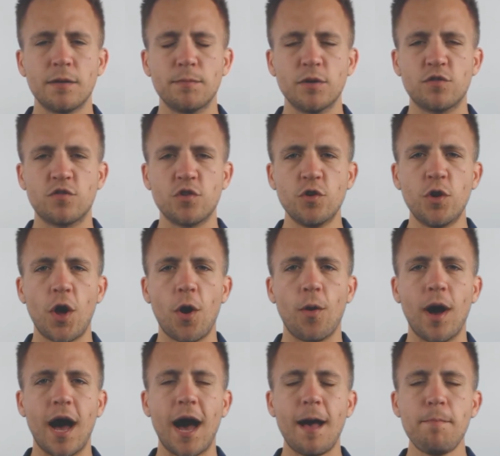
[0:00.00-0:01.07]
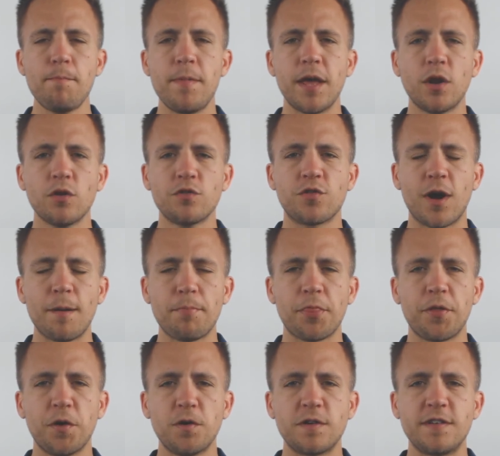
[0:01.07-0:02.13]
Mizuno Hot Metal
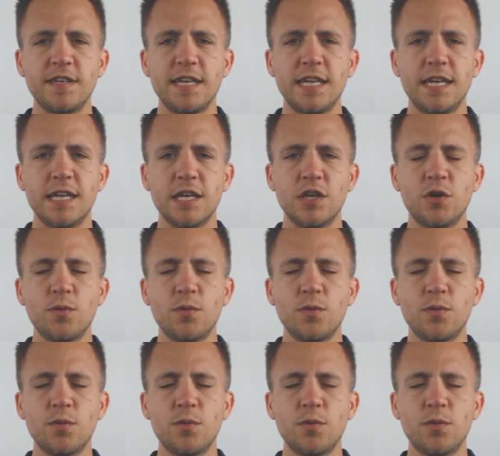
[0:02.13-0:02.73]
Drop 13